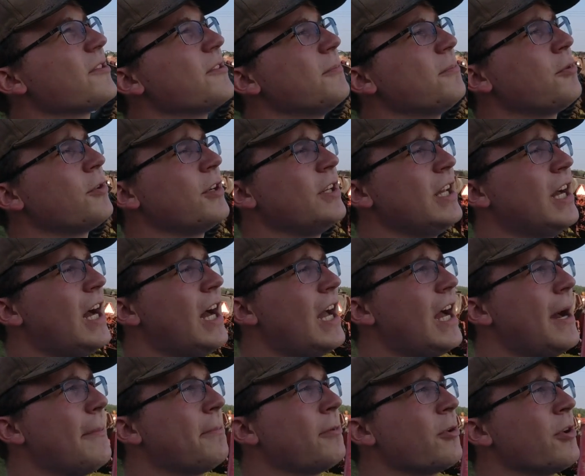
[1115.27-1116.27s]
for some pretty
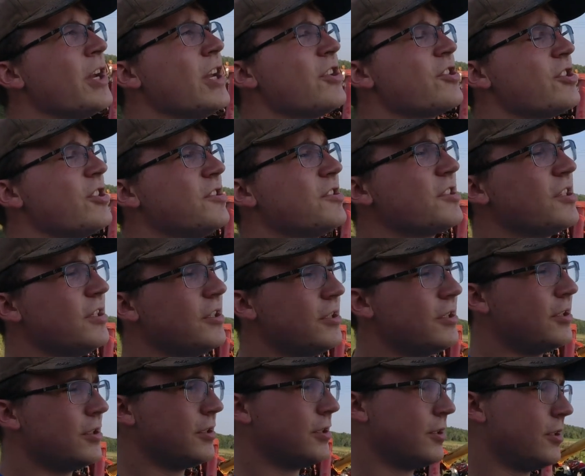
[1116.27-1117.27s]
high operations.
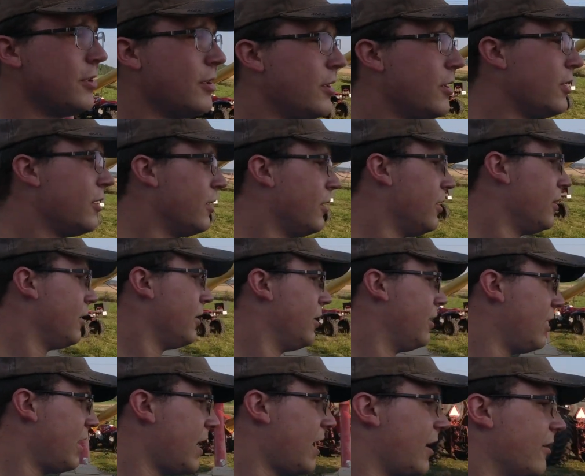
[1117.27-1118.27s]

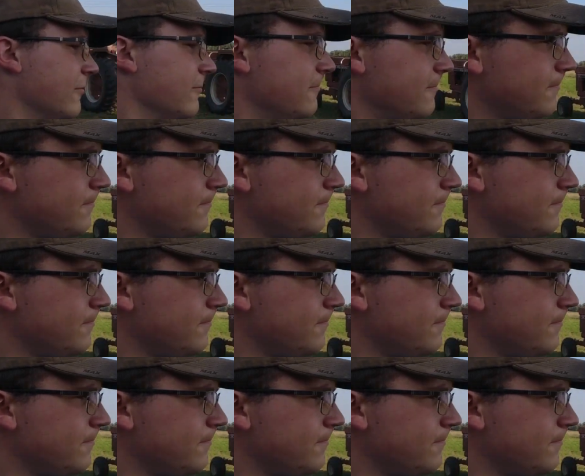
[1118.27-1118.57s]
Yeah.